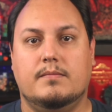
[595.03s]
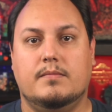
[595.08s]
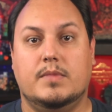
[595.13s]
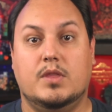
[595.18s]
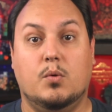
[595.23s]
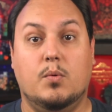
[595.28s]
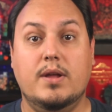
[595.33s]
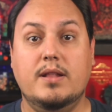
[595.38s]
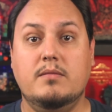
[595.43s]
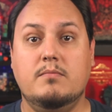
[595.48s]

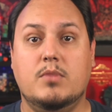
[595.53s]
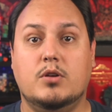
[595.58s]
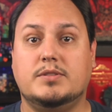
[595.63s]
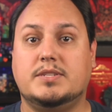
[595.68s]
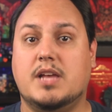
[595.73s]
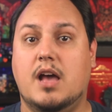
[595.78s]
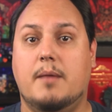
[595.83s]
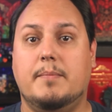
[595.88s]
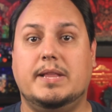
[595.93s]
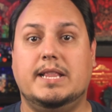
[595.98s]
The one most
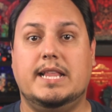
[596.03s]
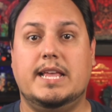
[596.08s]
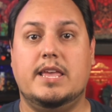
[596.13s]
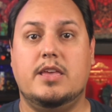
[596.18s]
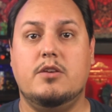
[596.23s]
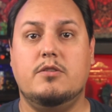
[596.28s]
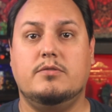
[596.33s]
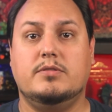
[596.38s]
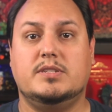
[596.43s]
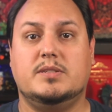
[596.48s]
commonly
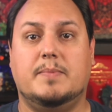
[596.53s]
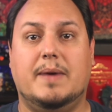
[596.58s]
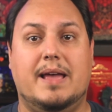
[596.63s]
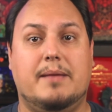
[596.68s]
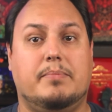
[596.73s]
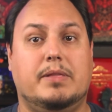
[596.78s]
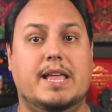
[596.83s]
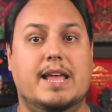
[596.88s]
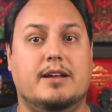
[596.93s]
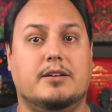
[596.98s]
used by
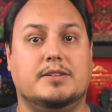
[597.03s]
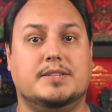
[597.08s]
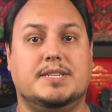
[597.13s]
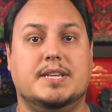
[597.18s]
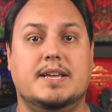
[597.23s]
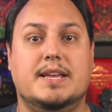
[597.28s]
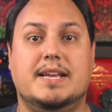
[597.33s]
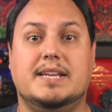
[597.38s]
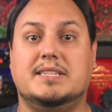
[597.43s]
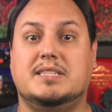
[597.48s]
players
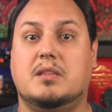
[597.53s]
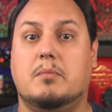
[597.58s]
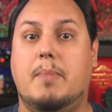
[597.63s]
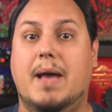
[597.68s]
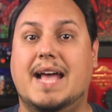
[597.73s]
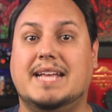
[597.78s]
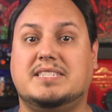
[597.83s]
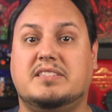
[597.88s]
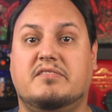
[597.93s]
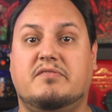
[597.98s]
is the
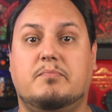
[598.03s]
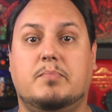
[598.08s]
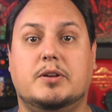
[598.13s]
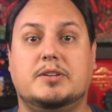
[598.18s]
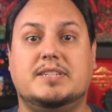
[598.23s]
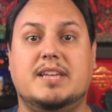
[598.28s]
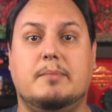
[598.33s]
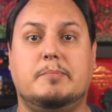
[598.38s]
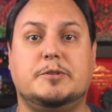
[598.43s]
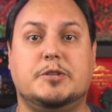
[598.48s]
passive
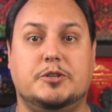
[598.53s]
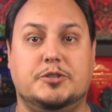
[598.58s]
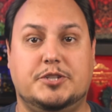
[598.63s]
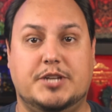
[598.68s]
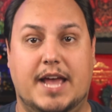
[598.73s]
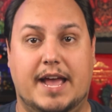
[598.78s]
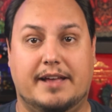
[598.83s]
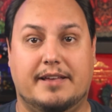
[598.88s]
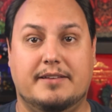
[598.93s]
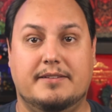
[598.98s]
perception
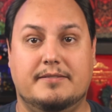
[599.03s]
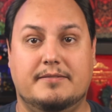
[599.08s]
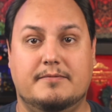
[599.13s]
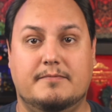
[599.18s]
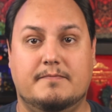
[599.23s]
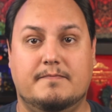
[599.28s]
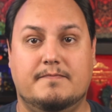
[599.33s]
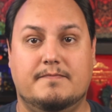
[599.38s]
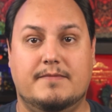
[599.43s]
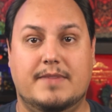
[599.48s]
check.
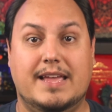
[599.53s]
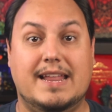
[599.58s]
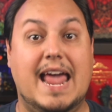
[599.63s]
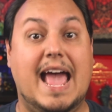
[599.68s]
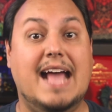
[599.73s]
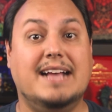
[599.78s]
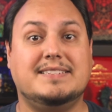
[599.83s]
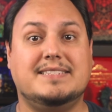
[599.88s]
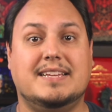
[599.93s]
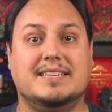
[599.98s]
It
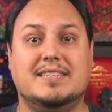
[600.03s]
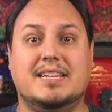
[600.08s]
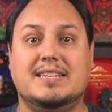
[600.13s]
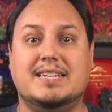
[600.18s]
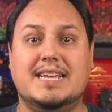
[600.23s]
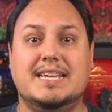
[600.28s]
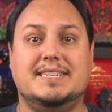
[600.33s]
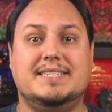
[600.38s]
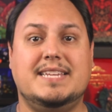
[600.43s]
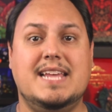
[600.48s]
acts as a
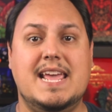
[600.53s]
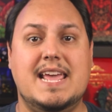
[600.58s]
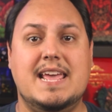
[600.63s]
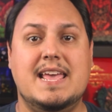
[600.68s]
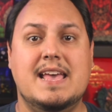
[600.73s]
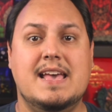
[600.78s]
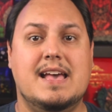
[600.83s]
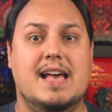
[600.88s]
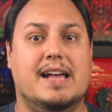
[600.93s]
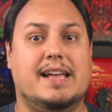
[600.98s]

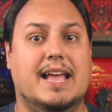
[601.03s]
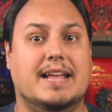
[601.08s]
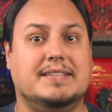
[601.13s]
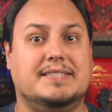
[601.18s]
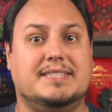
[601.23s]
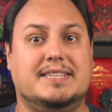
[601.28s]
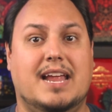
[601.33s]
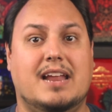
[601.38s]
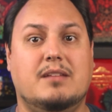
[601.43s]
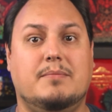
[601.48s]
DC
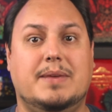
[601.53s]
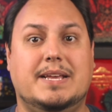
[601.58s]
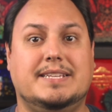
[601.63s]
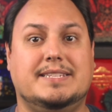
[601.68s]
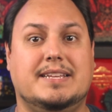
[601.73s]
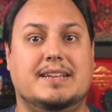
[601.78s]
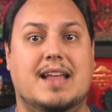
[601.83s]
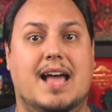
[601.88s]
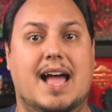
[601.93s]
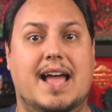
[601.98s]
against
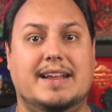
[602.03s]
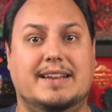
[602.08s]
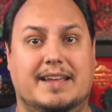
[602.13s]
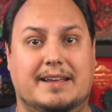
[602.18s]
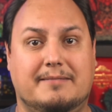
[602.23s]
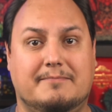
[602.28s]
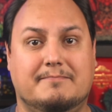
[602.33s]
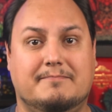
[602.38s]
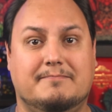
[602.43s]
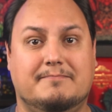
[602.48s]
enemies in
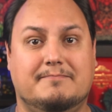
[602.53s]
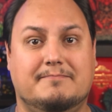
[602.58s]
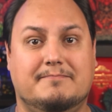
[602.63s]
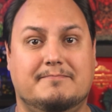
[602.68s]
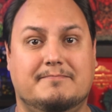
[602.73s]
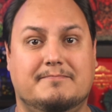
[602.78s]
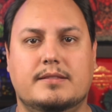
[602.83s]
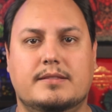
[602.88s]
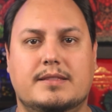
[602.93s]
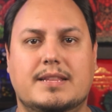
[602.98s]
hiding.
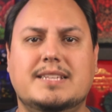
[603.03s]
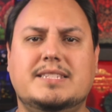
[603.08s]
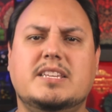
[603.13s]
This